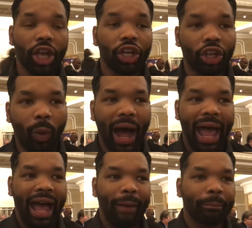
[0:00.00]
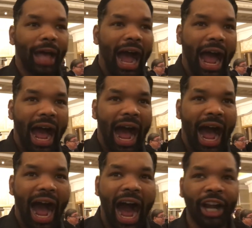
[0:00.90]
You know what?
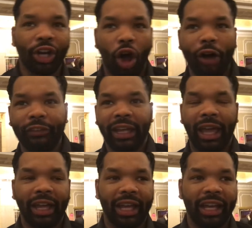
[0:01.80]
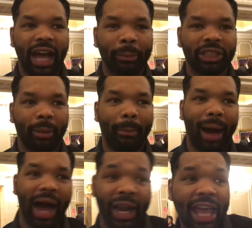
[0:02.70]
On and off, it comes to my
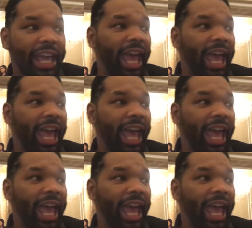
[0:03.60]
mind,